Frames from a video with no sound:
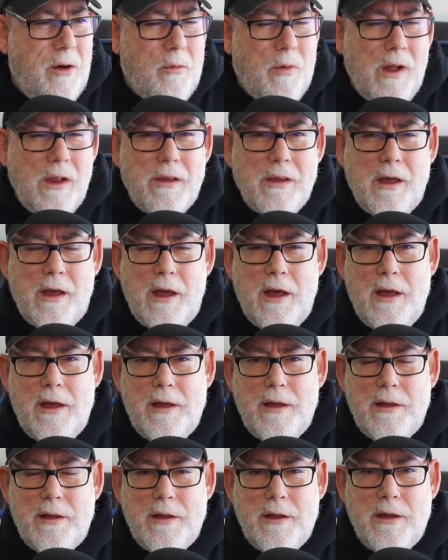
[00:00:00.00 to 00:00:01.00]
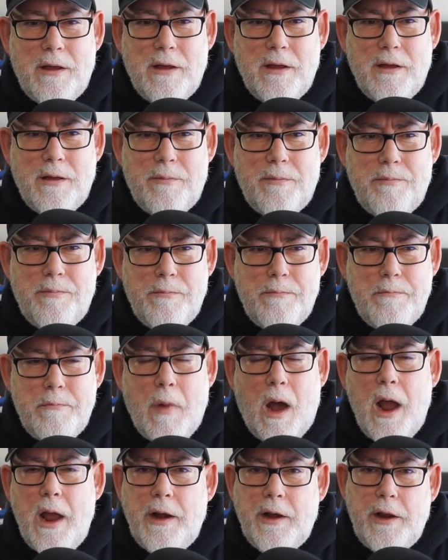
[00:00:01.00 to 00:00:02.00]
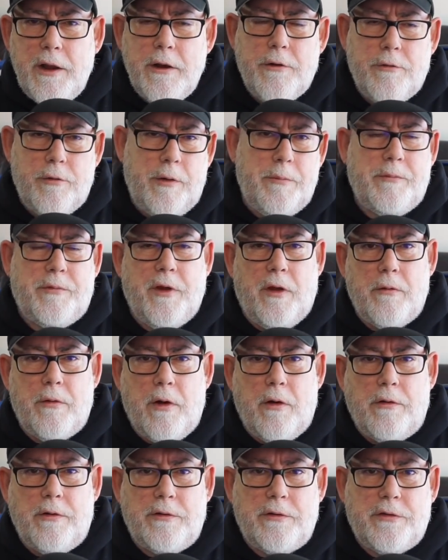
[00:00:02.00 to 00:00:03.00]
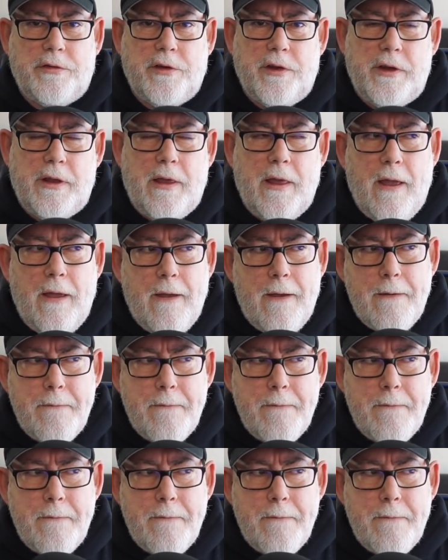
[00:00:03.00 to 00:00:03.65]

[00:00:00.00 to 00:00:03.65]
Well, mining cryptocurrency,